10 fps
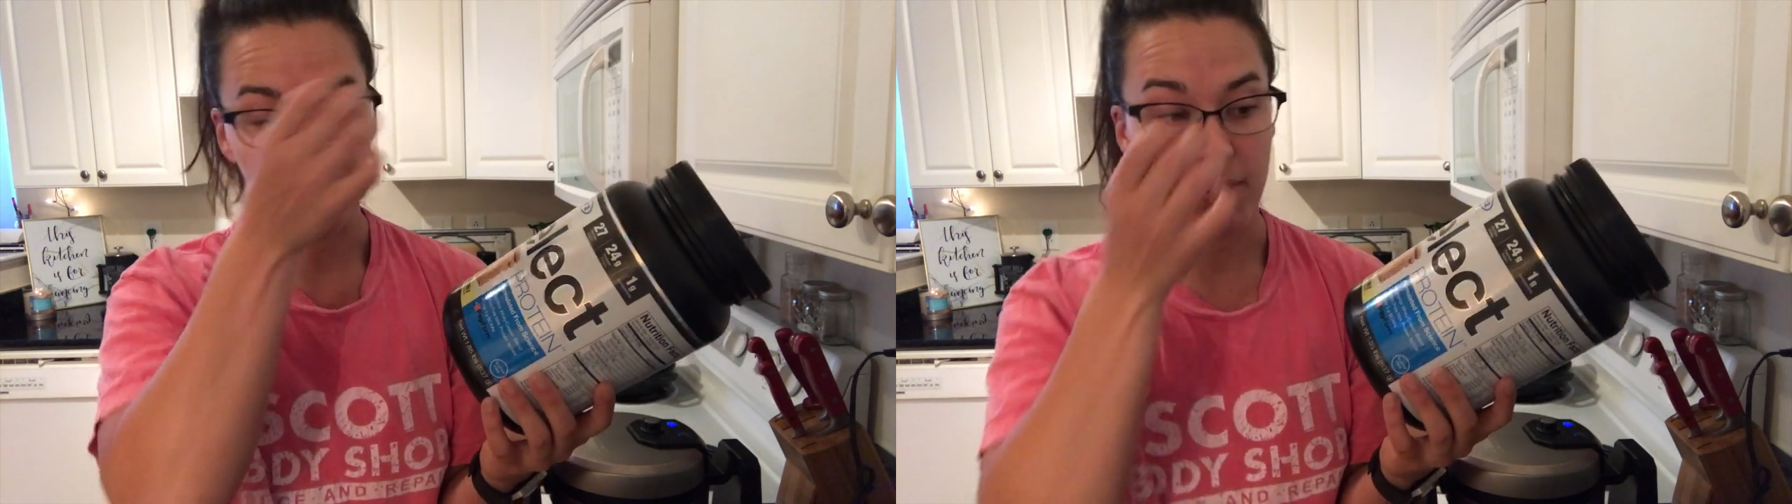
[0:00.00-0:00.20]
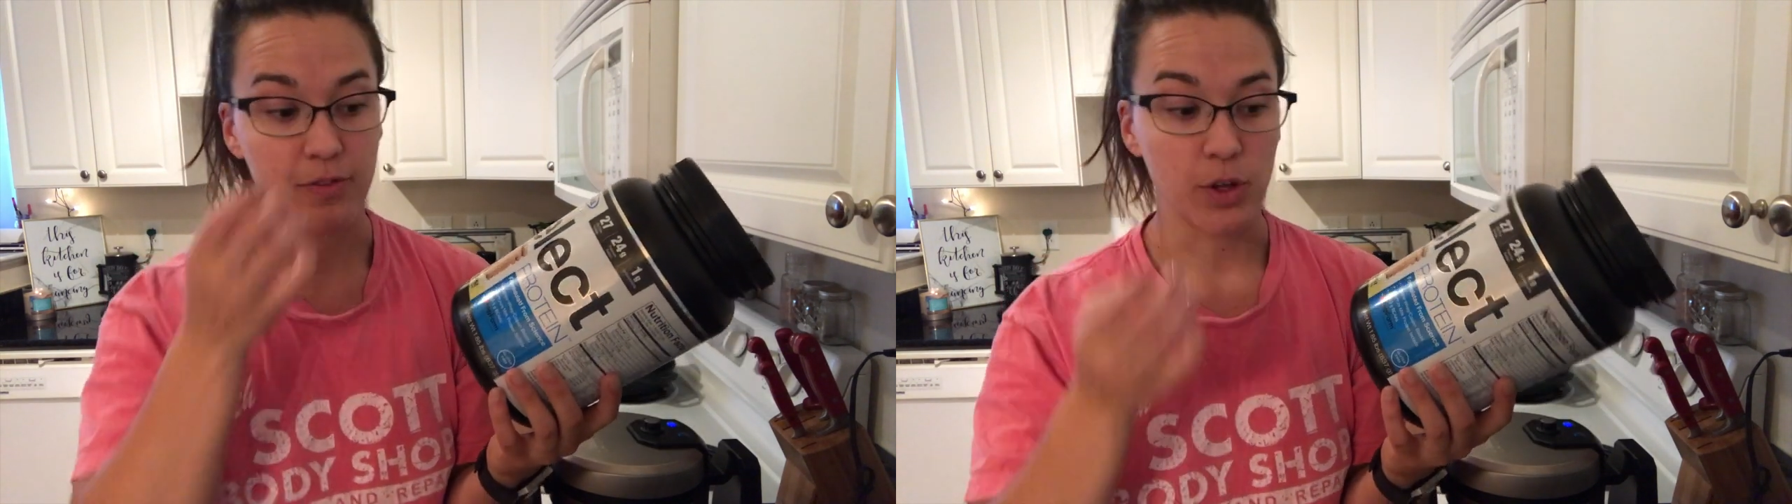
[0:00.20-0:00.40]

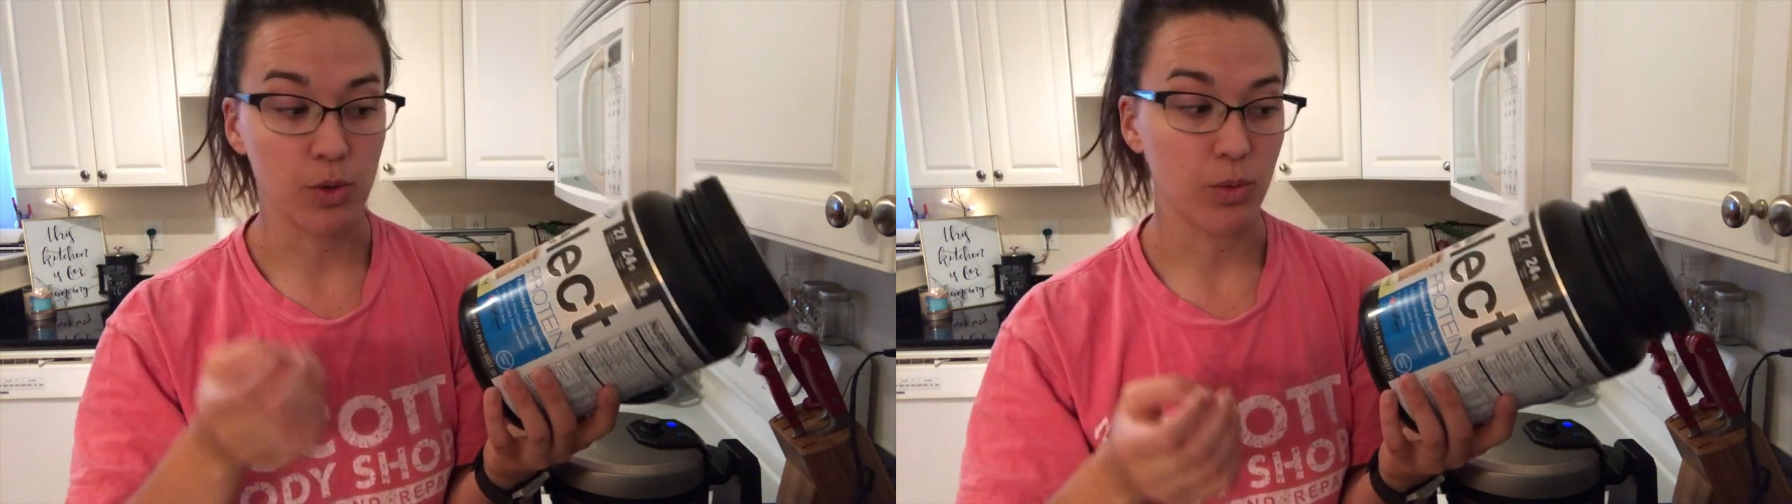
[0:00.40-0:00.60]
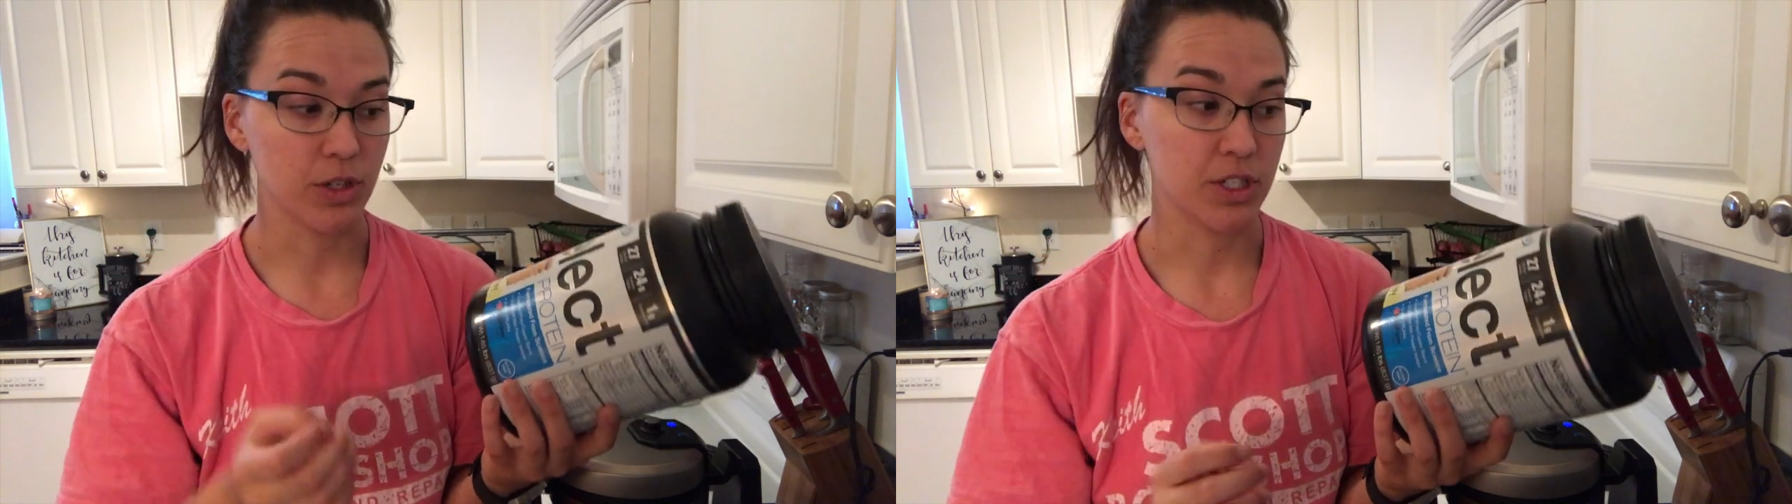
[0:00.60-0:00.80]
If
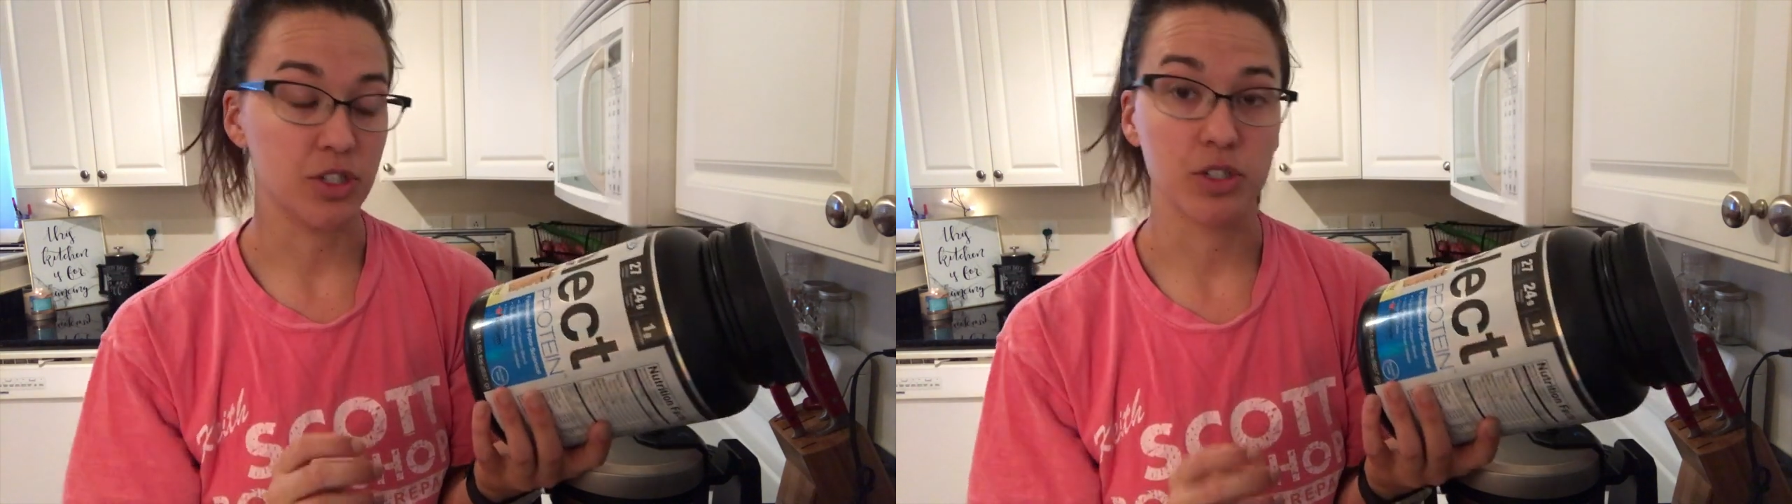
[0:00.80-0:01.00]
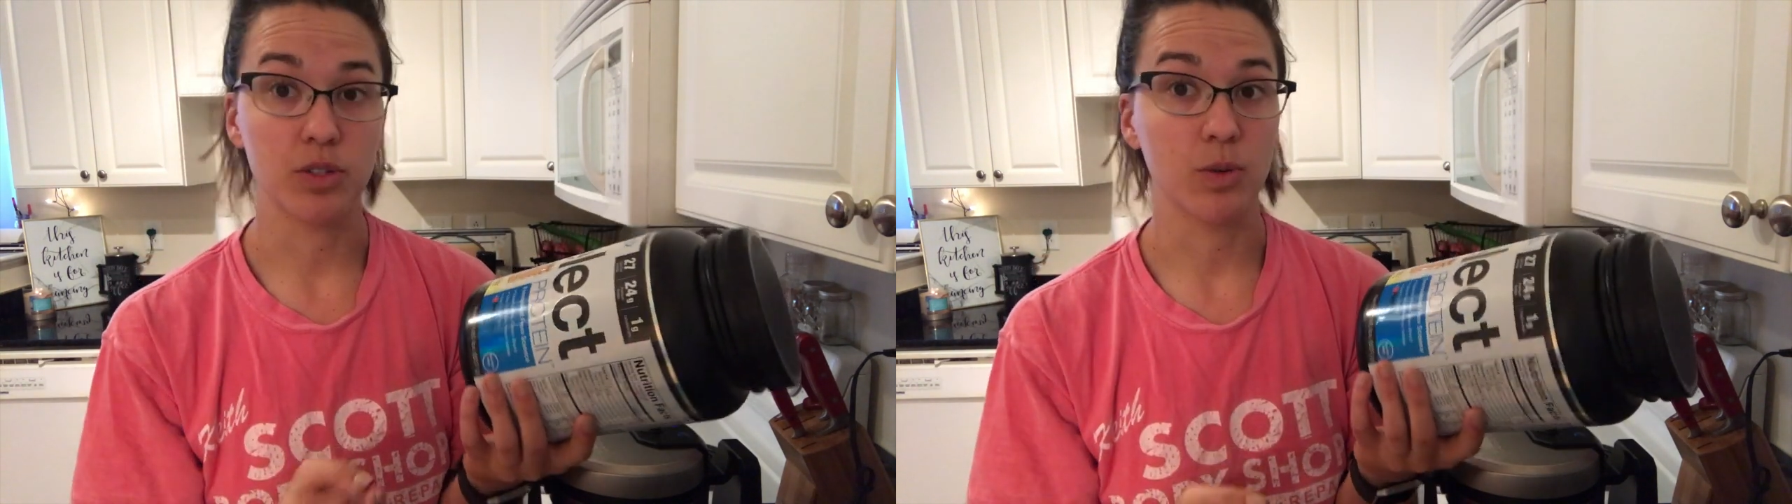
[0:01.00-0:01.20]
you were to
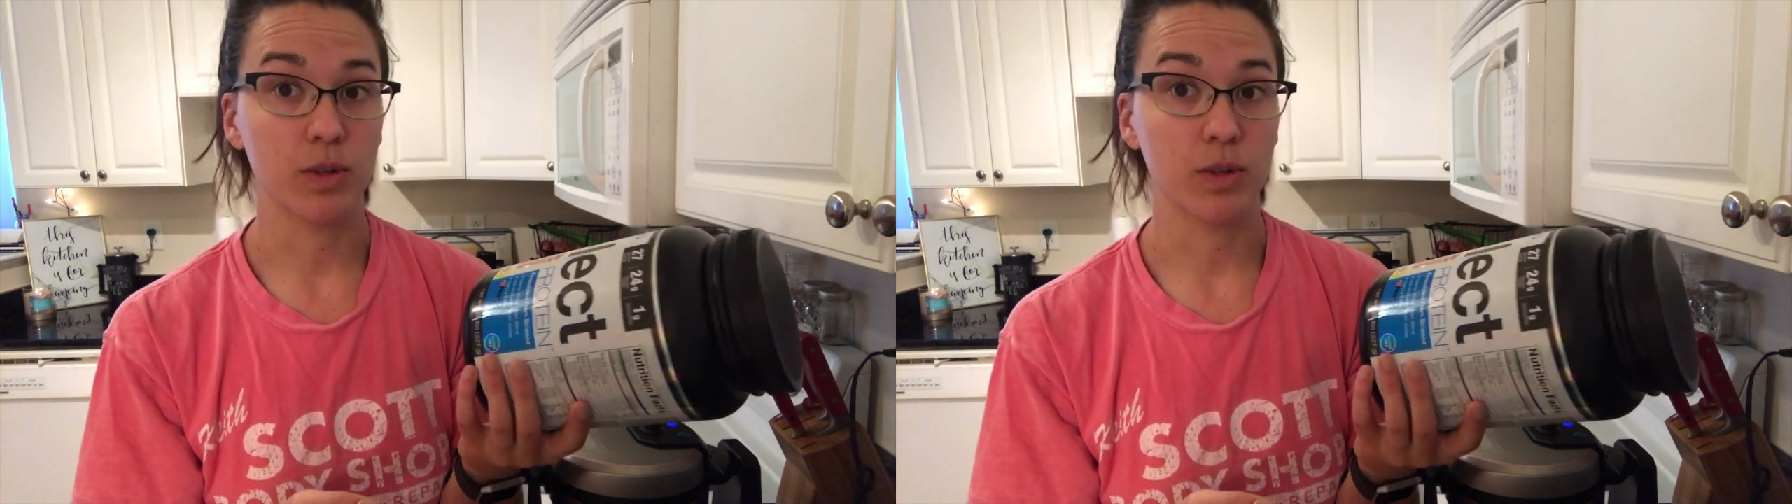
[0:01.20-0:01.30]
just do it